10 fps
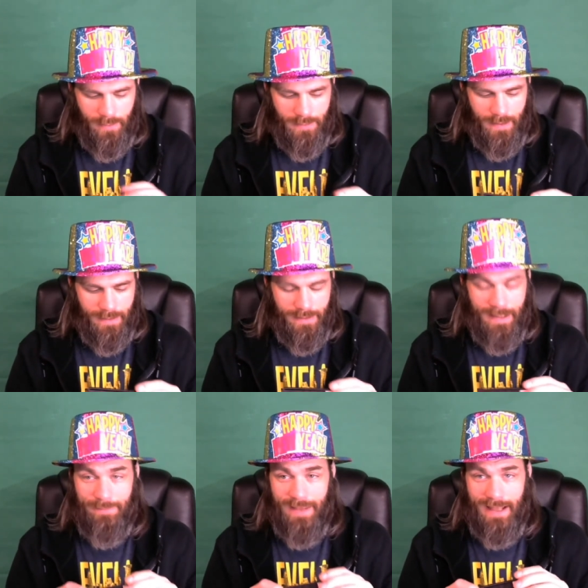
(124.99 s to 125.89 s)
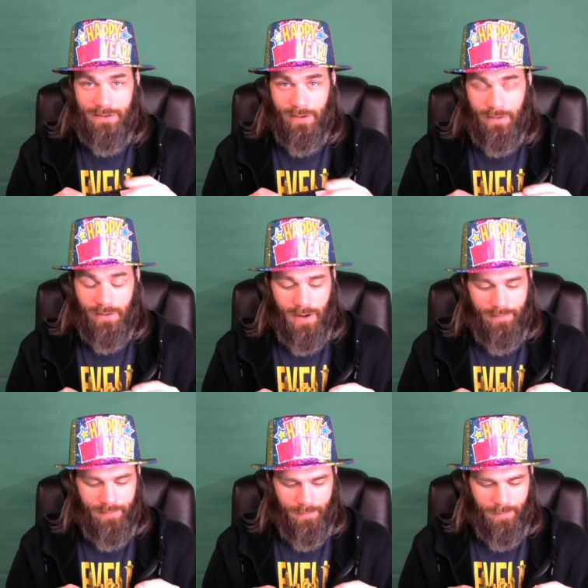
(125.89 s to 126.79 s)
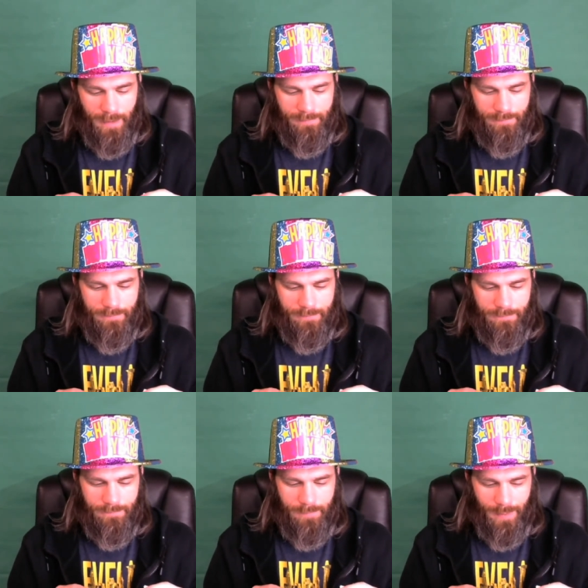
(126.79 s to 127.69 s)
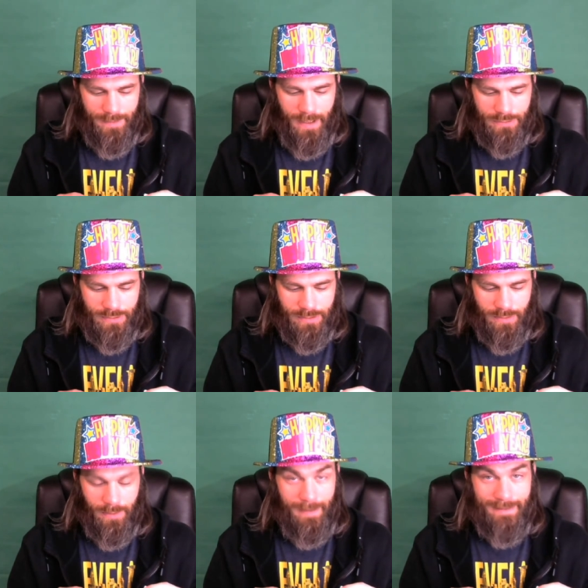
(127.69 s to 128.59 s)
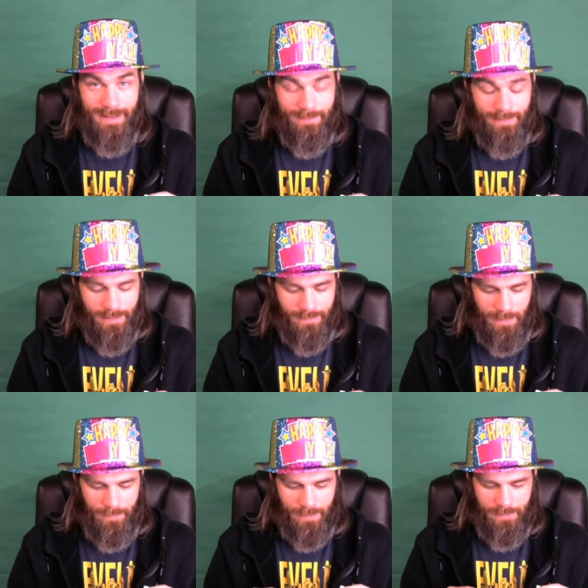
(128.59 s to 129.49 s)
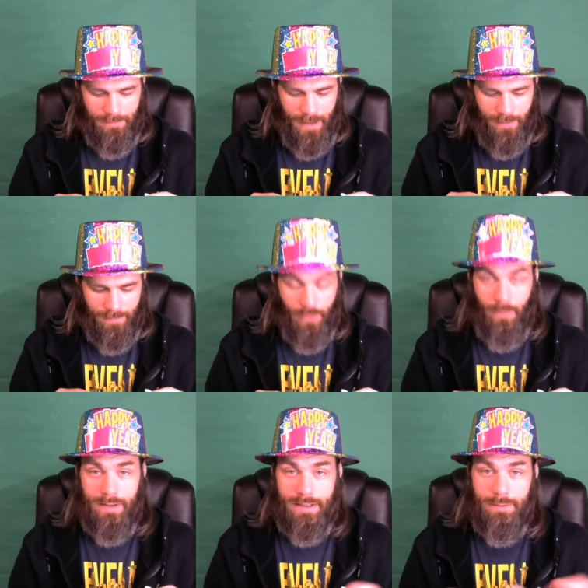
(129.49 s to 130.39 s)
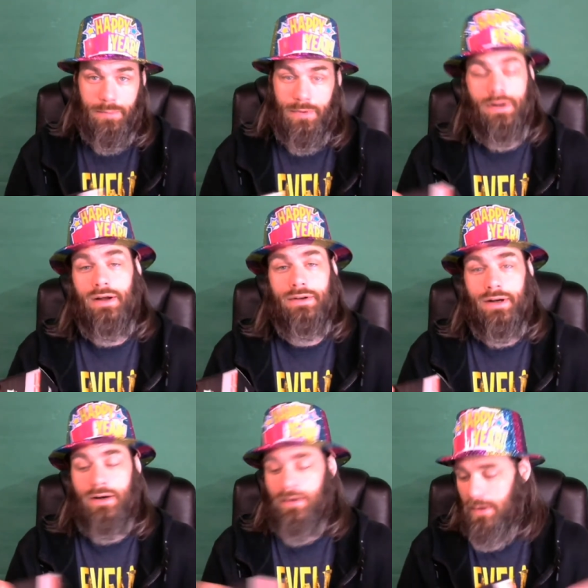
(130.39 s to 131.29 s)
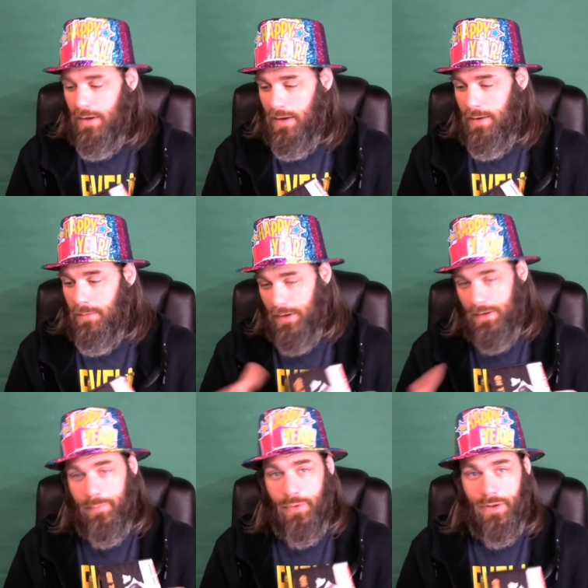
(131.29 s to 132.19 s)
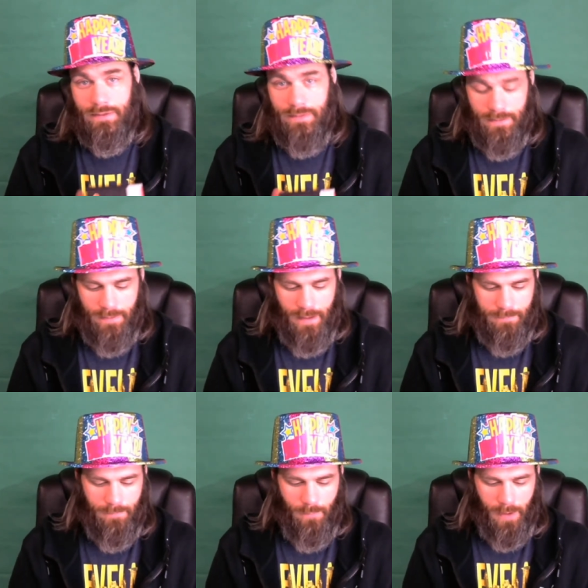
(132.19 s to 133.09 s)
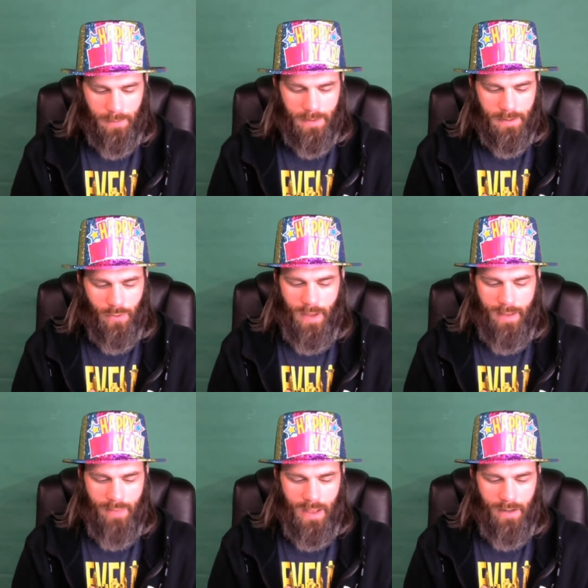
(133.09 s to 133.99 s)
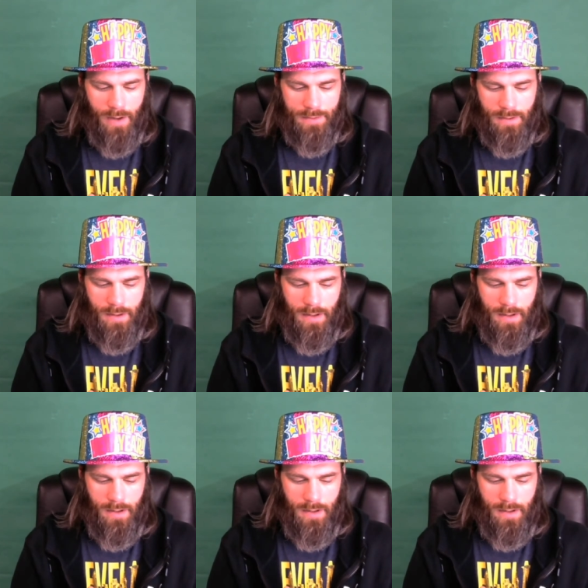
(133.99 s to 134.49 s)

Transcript: They say to keep that turned off for my protection or my safety or something. I don't even know why they would put it on there, but in the book it says they recommend don't have that on.